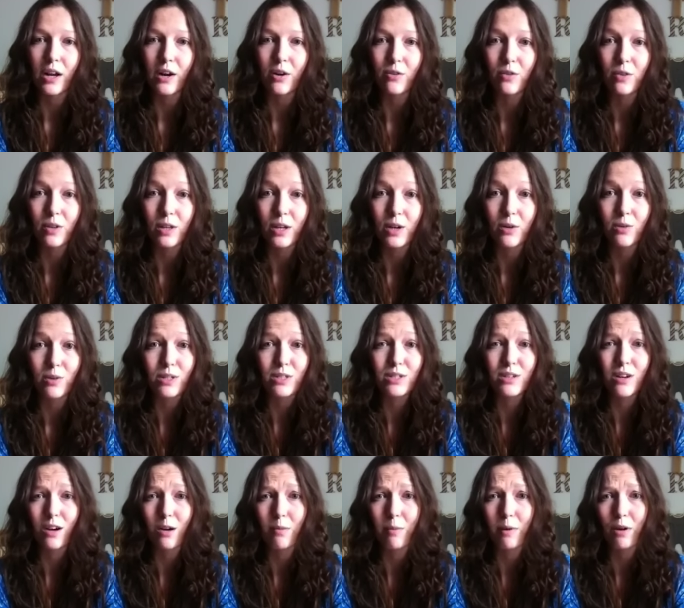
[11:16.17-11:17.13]
I don't really know what to
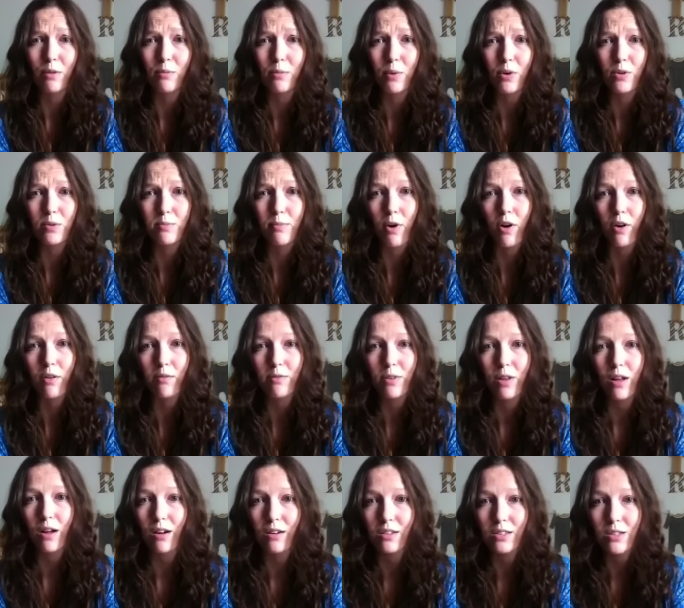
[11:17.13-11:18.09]
talk about in postpartum
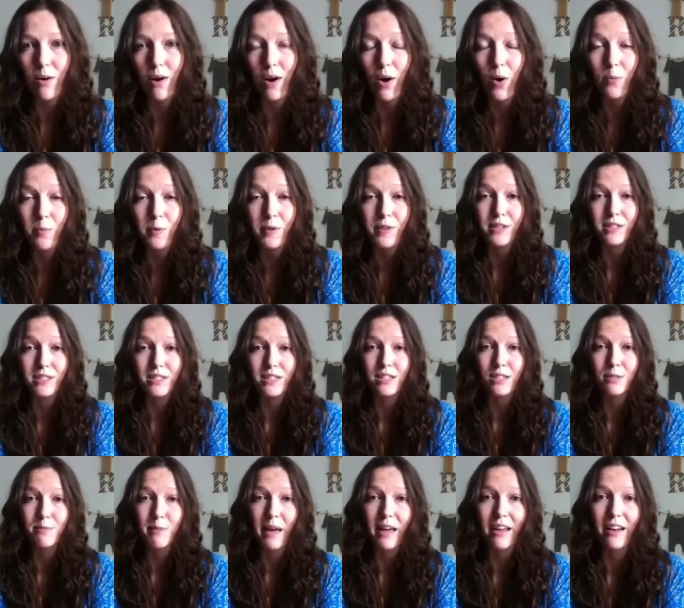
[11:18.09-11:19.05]
vlog, so I hope that this
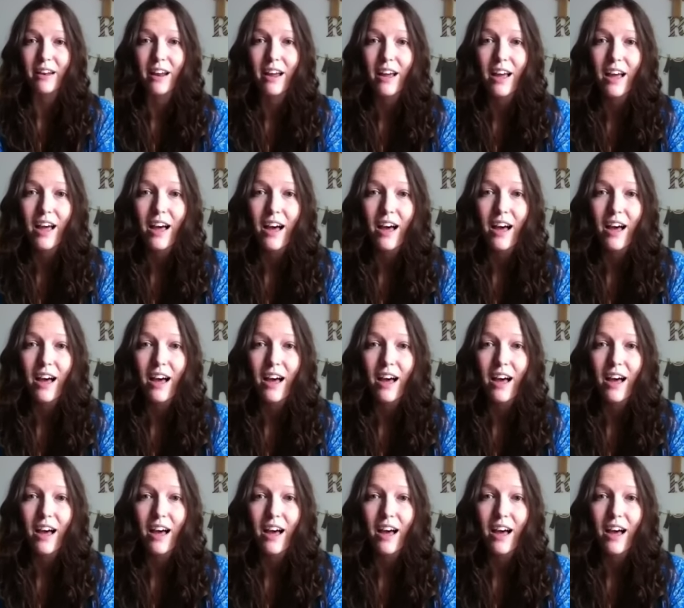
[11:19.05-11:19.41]
has been